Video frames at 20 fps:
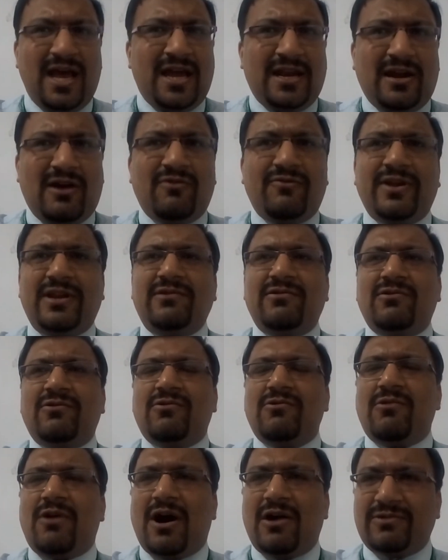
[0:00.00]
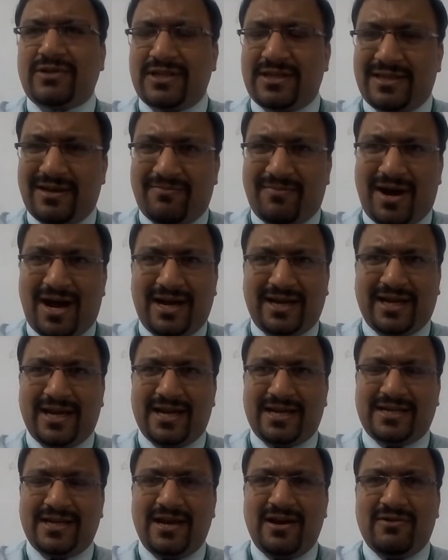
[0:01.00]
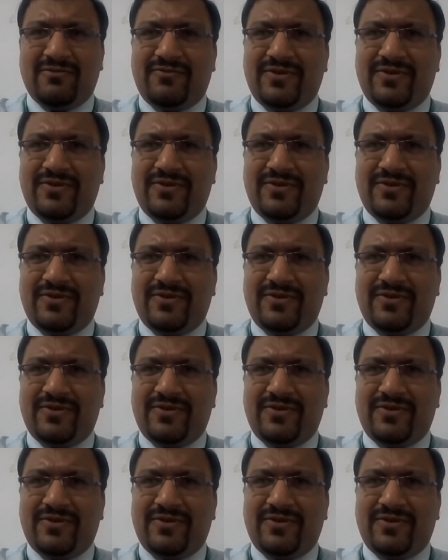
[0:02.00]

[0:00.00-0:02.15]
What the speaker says: Now, when you go out in the market,